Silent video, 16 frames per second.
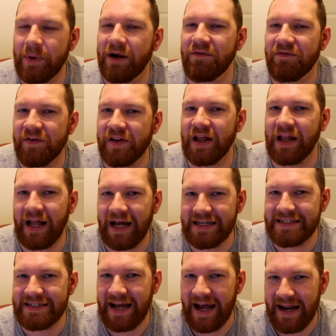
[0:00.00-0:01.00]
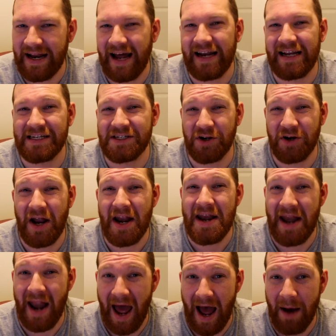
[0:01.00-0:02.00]
on for the last 10 and he's going to
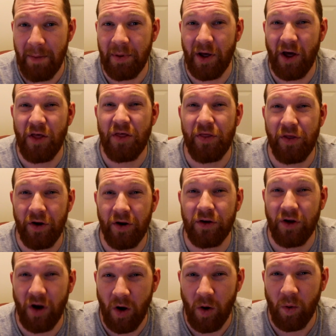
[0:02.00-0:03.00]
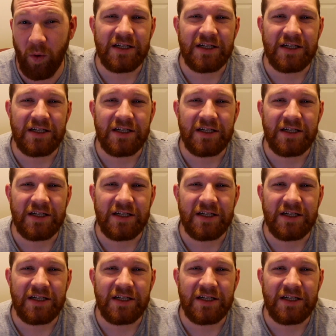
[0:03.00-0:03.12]
nab a 3rd goal.